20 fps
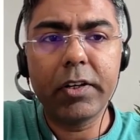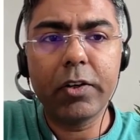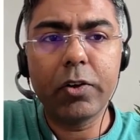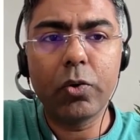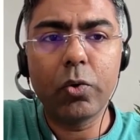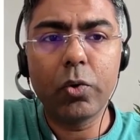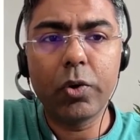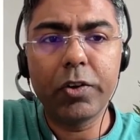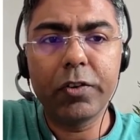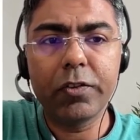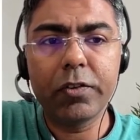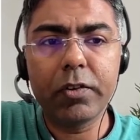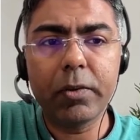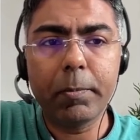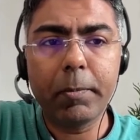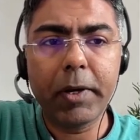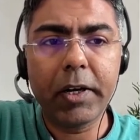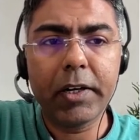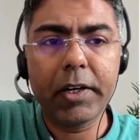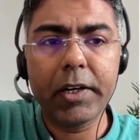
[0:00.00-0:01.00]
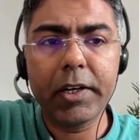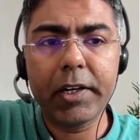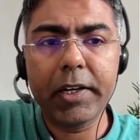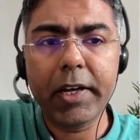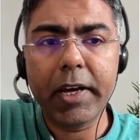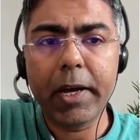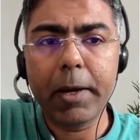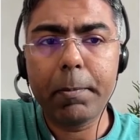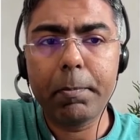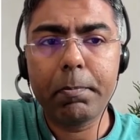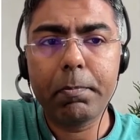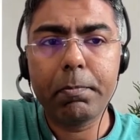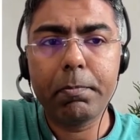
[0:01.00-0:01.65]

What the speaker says: crore is the market cap,